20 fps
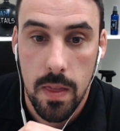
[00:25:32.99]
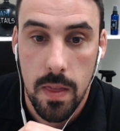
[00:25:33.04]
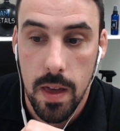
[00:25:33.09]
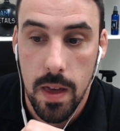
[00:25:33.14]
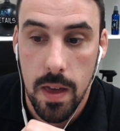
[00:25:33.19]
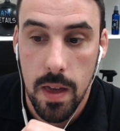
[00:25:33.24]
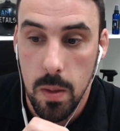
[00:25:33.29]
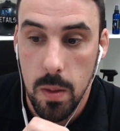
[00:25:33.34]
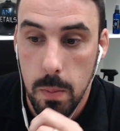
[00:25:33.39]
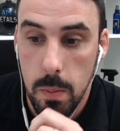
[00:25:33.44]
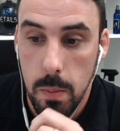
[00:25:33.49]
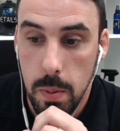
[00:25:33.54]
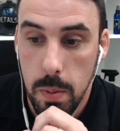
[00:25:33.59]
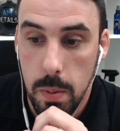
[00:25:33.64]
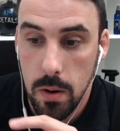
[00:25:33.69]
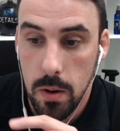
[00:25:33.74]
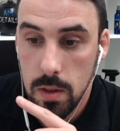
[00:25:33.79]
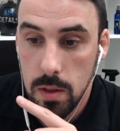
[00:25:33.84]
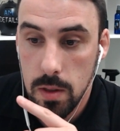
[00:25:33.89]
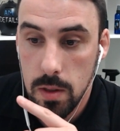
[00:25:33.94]
that the
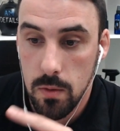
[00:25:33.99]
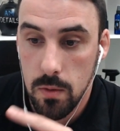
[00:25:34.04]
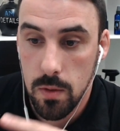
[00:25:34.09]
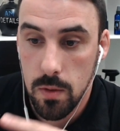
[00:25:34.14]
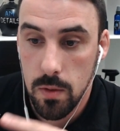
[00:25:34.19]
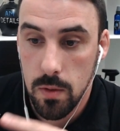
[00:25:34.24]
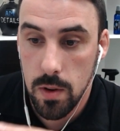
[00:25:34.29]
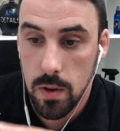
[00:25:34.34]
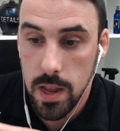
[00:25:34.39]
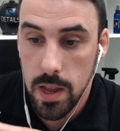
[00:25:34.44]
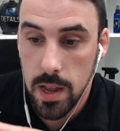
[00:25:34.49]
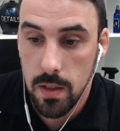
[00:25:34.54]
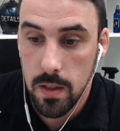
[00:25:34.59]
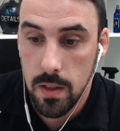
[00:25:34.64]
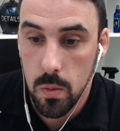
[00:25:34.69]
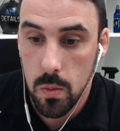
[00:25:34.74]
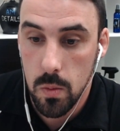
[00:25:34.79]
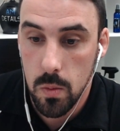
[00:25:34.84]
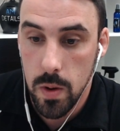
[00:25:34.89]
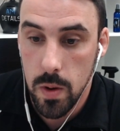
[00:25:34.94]
person related to
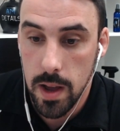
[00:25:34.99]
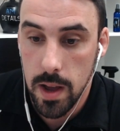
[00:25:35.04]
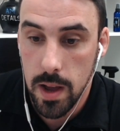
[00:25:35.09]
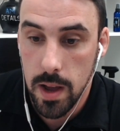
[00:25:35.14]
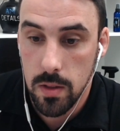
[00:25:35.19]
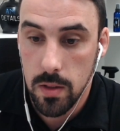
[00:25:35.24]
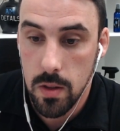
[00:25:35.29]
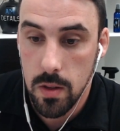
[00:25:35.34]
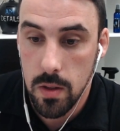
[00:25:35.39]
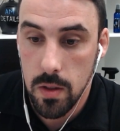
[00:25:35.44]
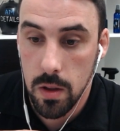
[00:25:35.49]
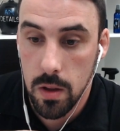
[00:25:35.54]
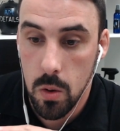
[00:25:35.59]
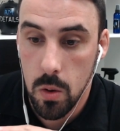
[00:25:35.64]
WAXSTOCK